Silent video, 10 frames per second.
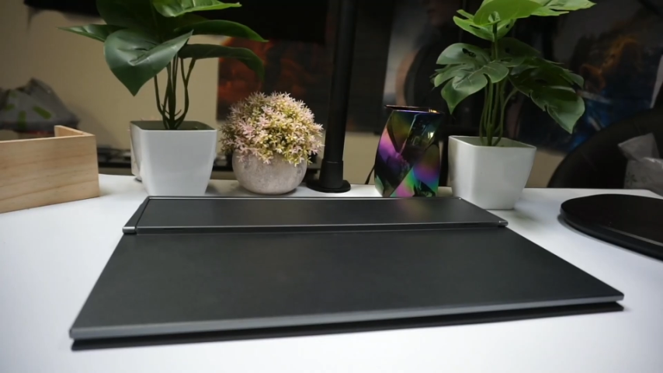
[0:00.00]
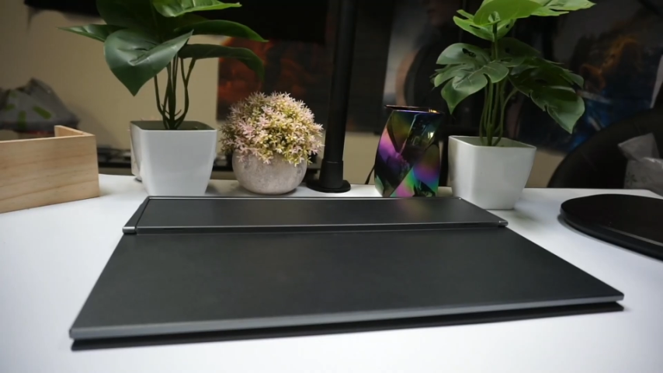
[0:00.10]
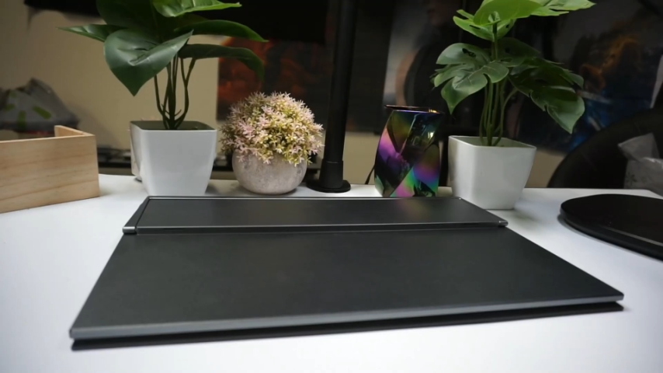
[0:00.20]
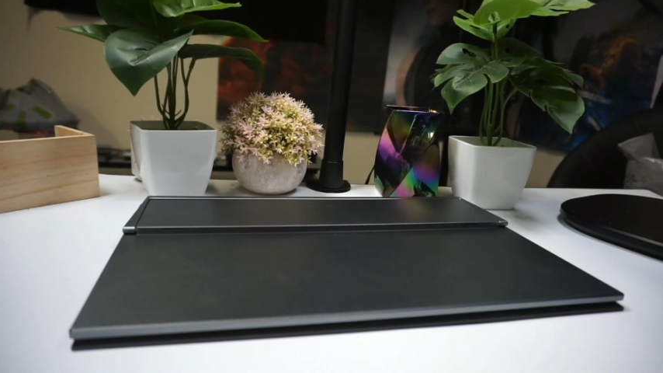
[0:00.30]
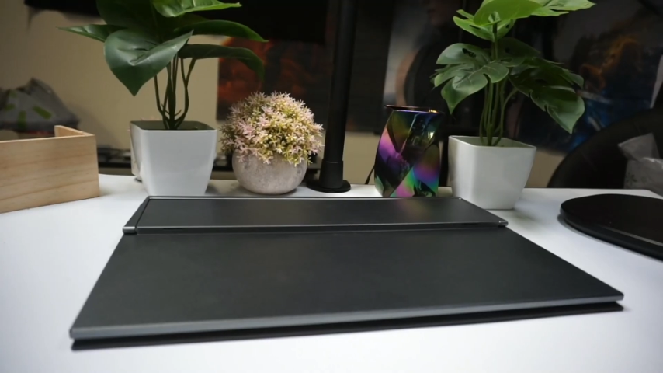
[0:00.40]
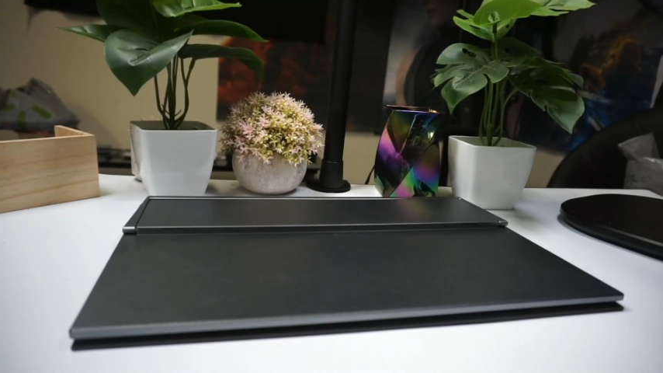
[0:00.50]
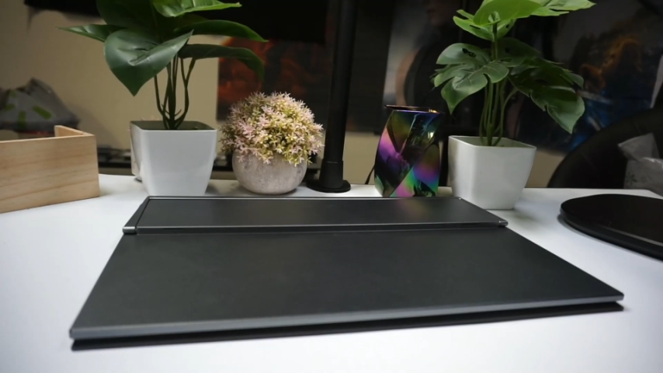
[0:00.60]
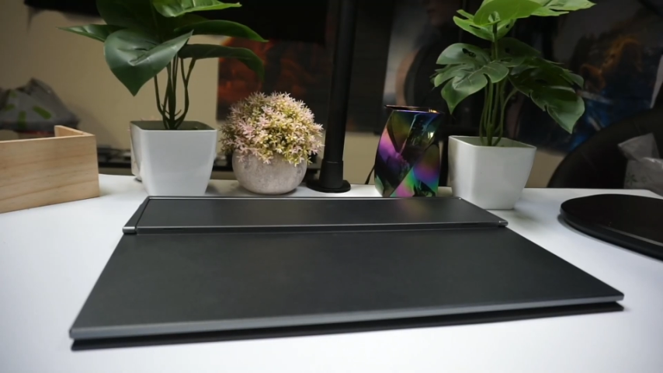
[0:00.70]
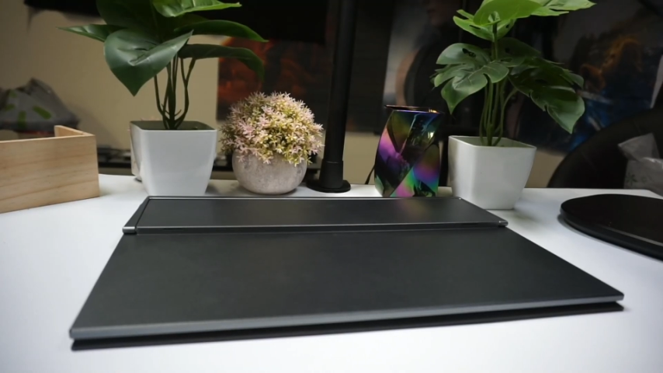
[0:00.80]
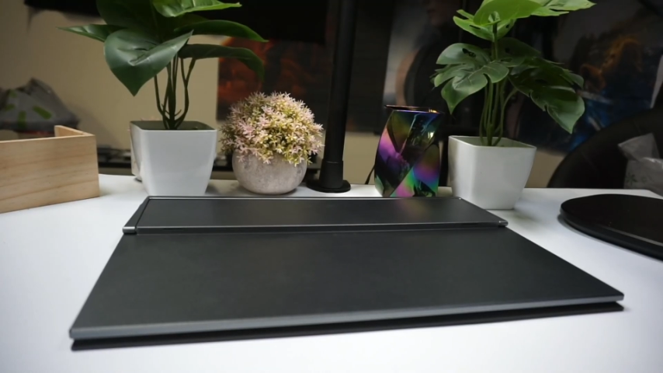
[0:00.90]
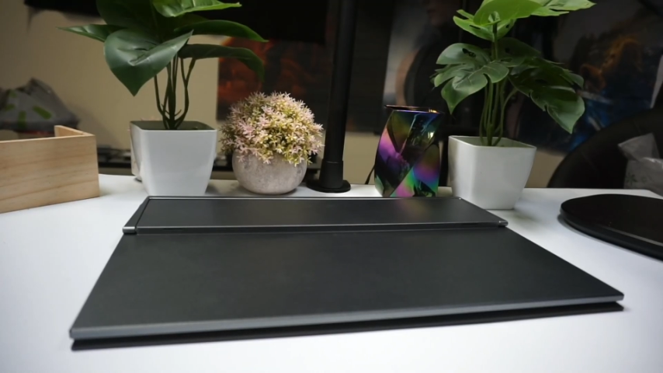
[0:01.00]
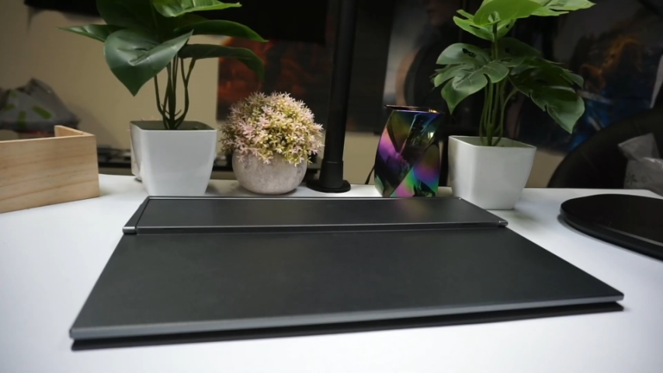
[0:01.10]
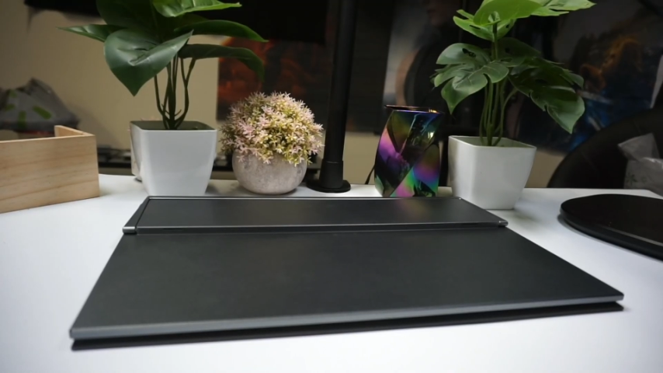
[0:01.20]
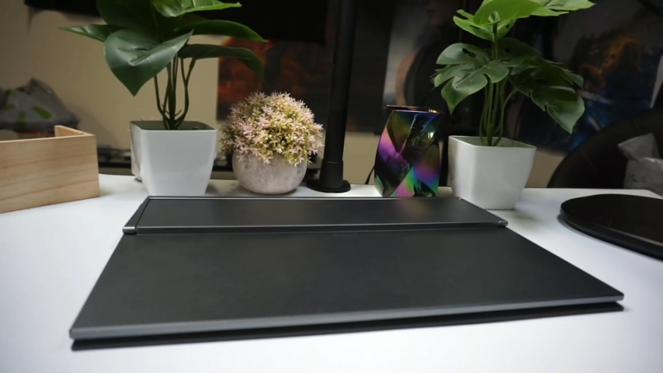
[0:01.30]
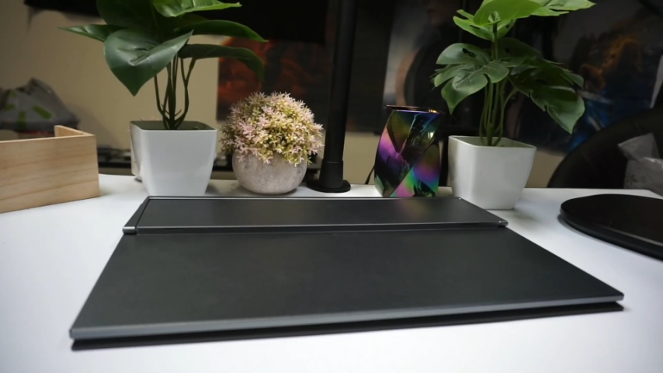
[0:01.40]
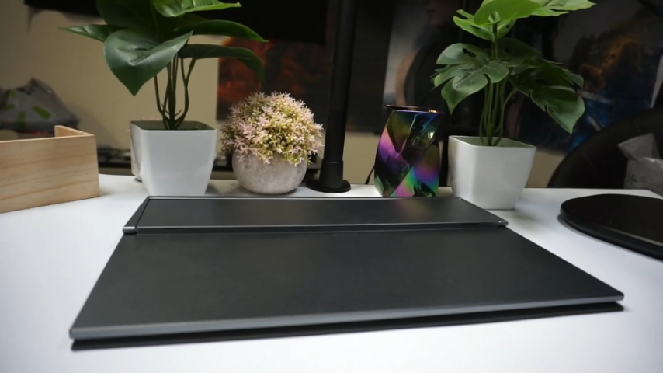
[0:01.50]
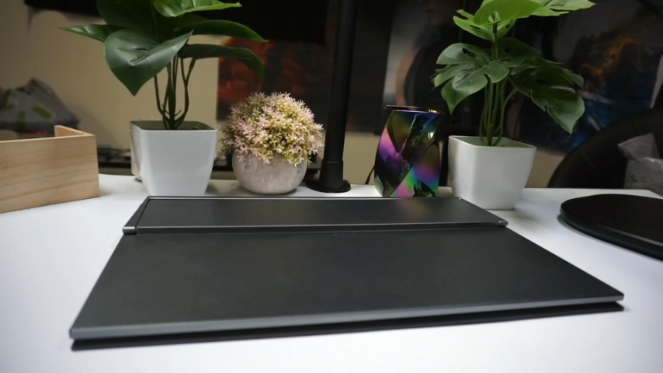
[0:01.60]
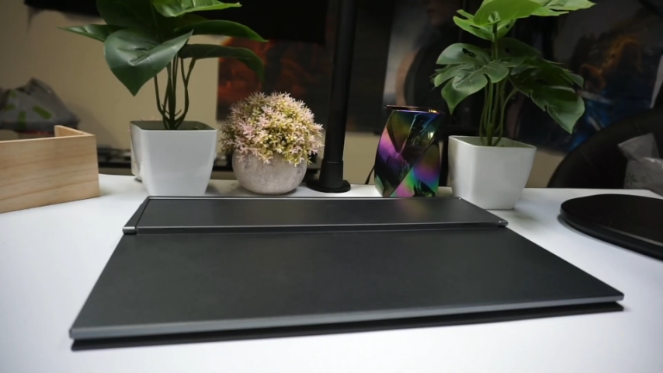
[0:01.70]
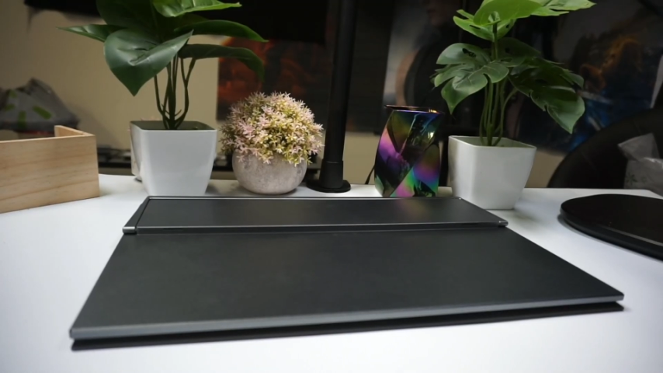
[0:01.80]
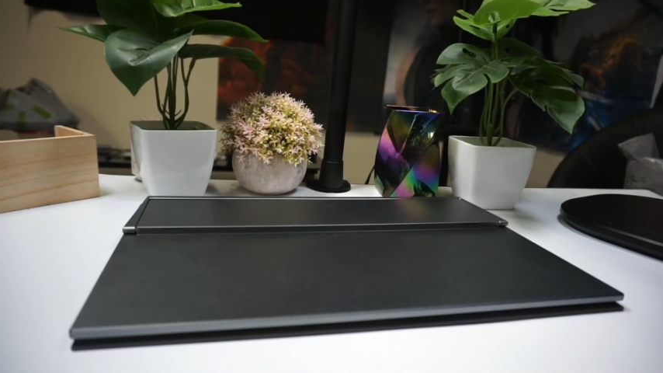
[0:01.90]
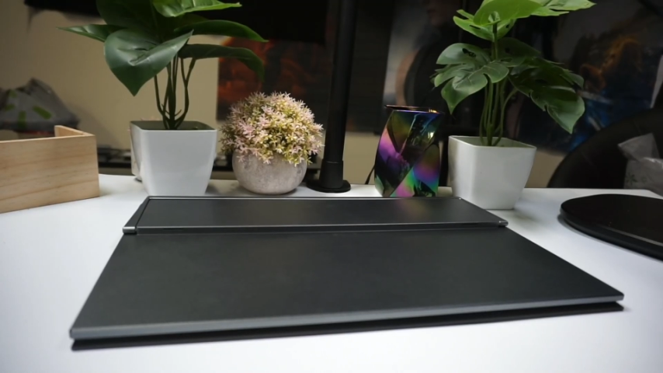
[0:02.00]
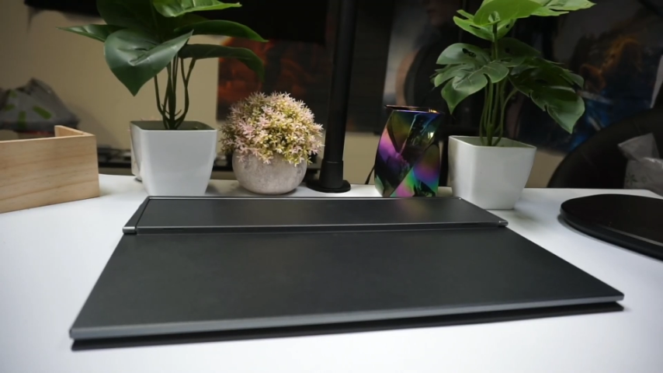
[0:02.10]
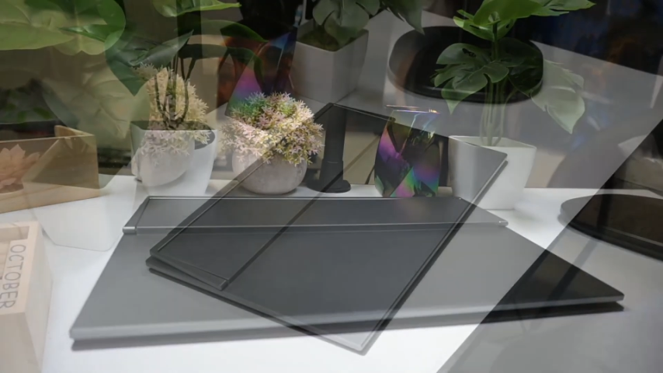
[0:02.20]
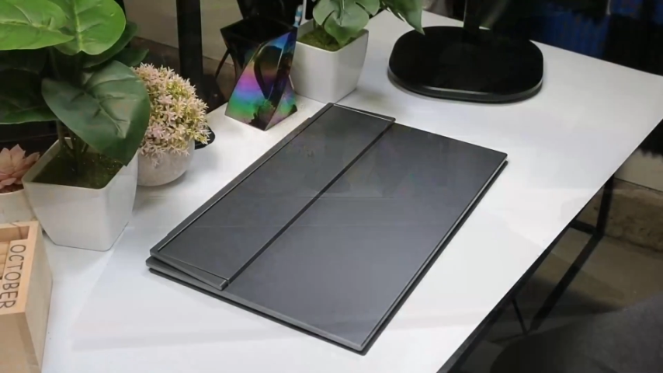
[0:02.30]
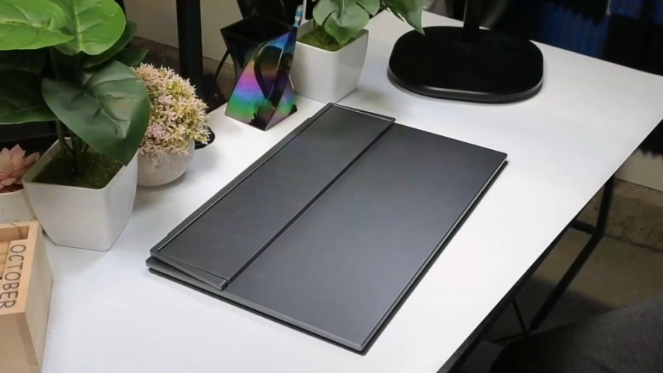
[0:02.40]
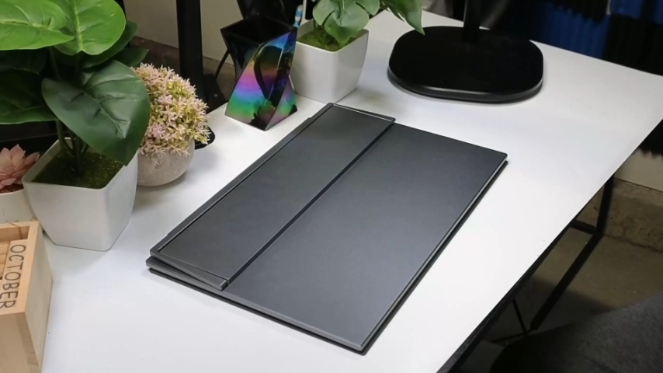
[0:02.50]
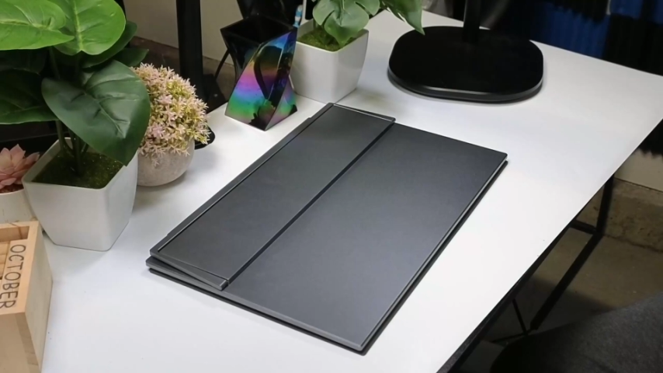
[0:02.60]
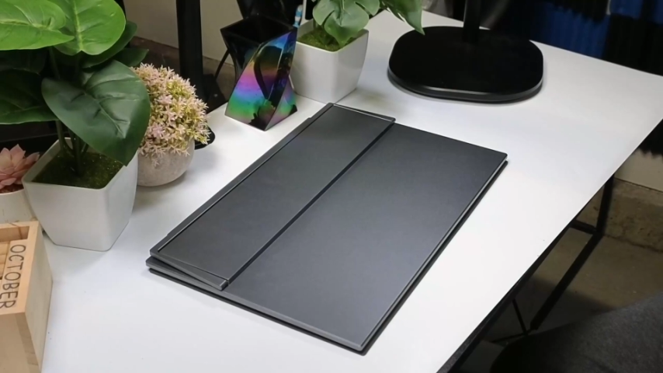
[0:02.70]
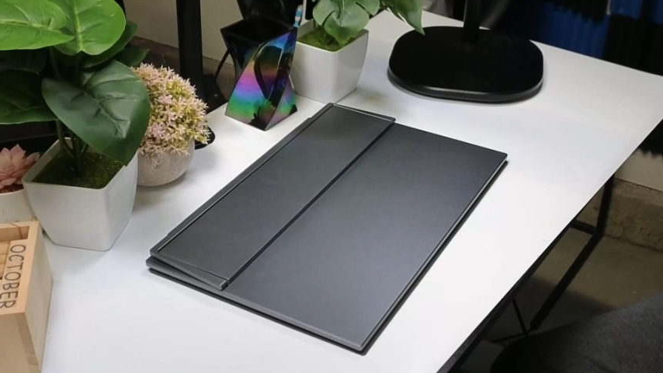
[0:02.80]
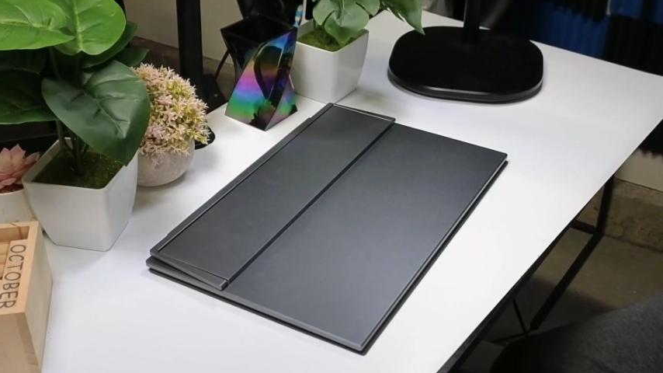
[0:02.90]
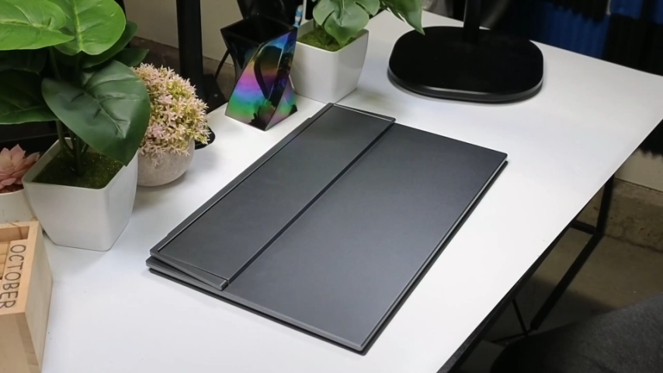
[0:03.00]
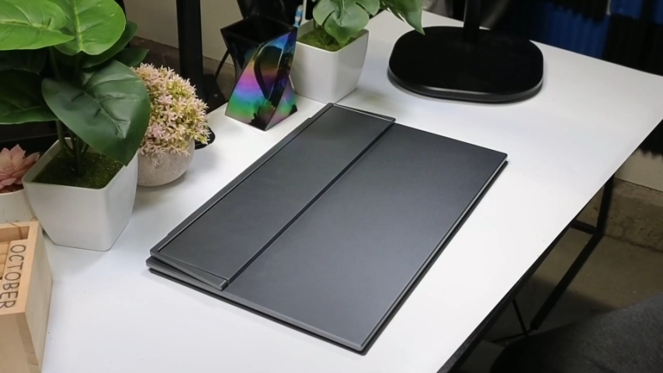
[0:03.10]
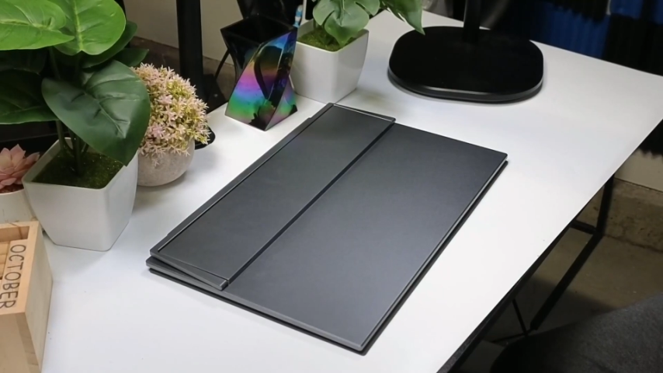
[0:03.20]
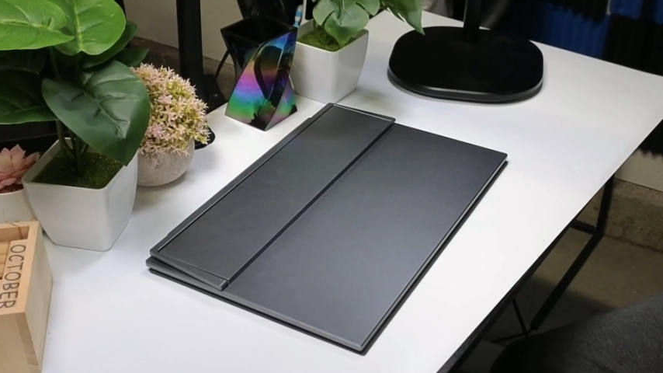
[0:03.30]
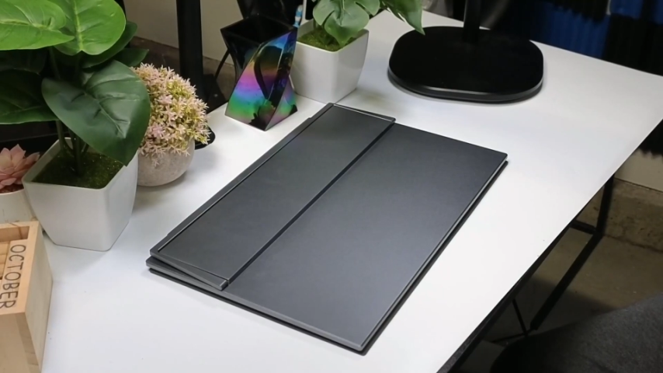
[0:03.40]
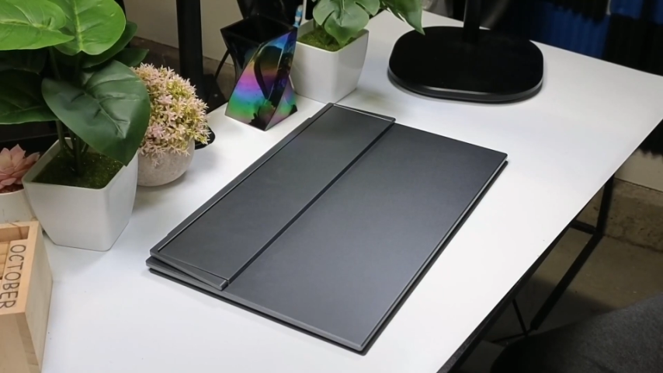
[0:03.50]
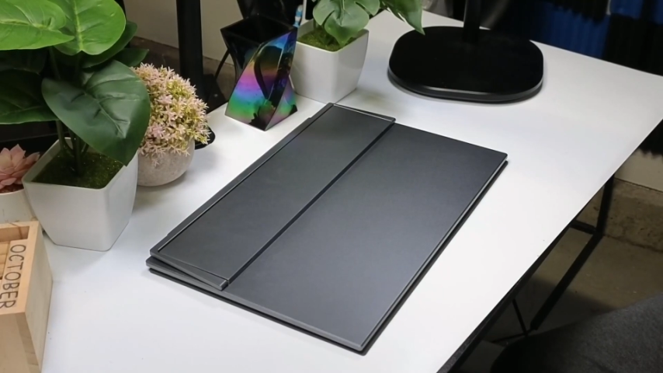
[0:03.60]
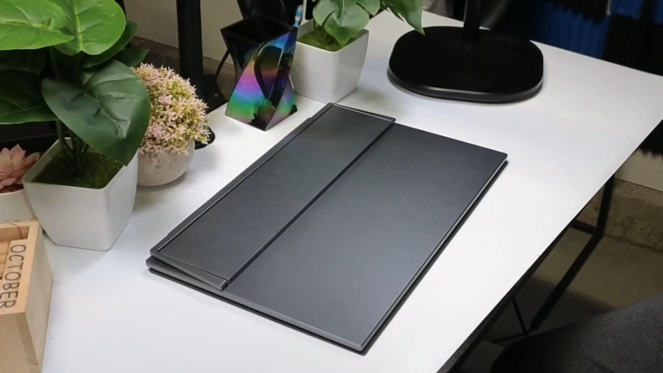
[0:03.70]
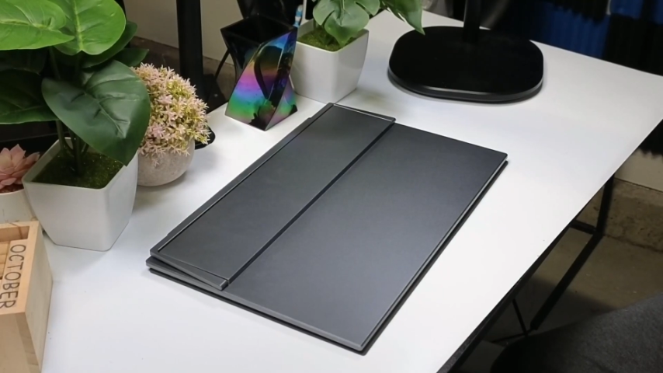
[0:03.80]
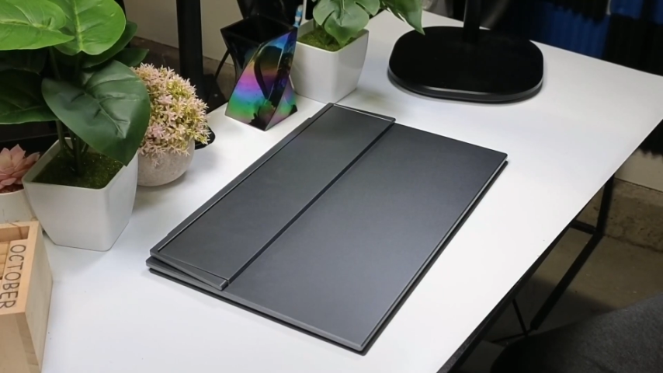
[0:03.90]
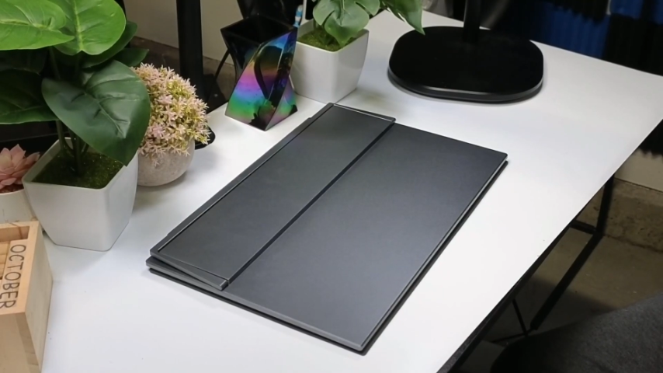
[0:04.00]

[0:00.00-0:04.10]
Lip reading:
(no speaker visible)